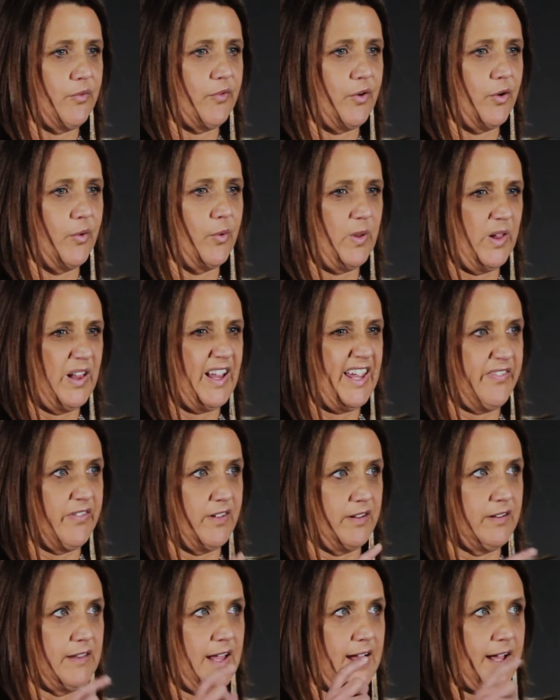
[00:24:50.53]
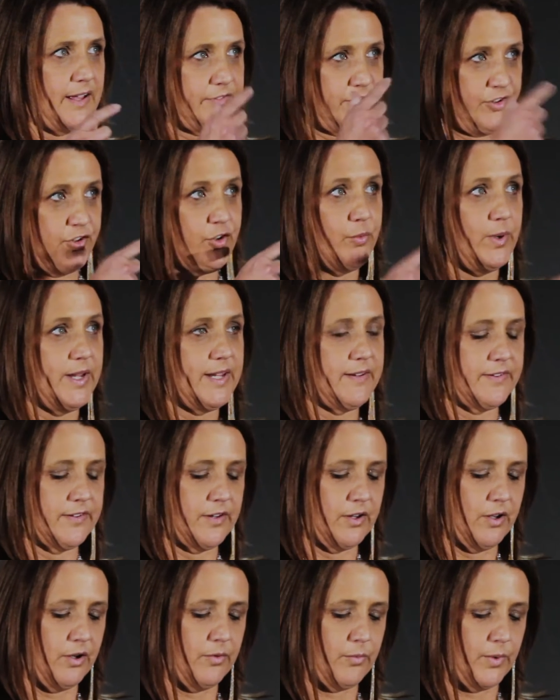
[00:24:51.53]
or in the last 2 weeks
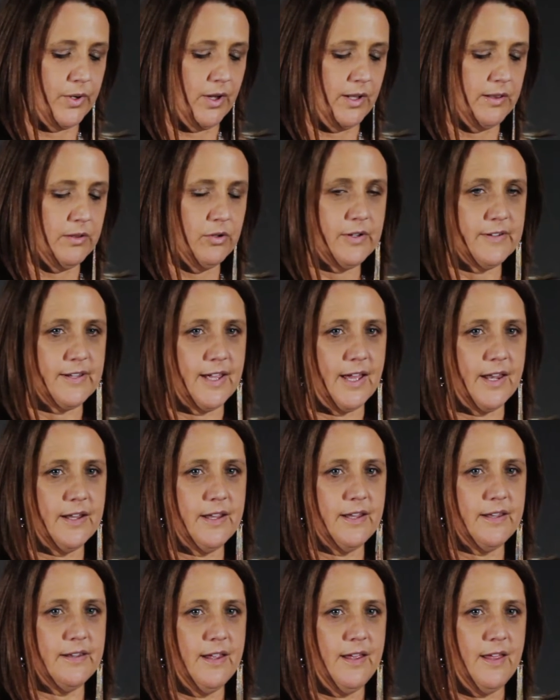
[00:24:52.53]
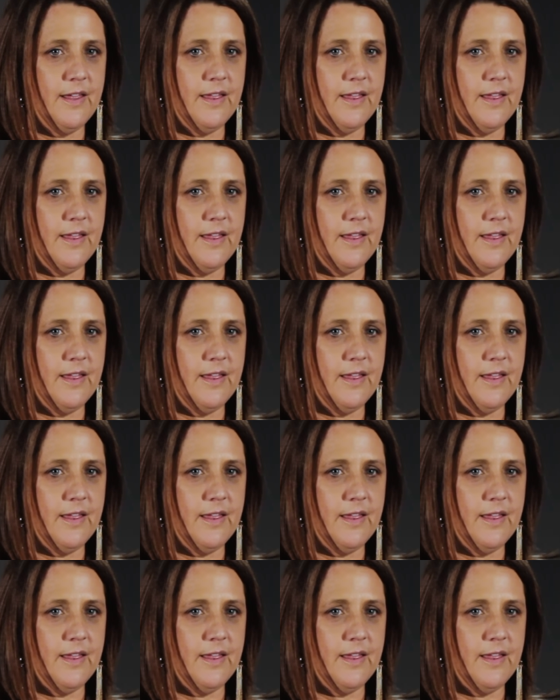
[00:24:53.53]
ago when I looked at it,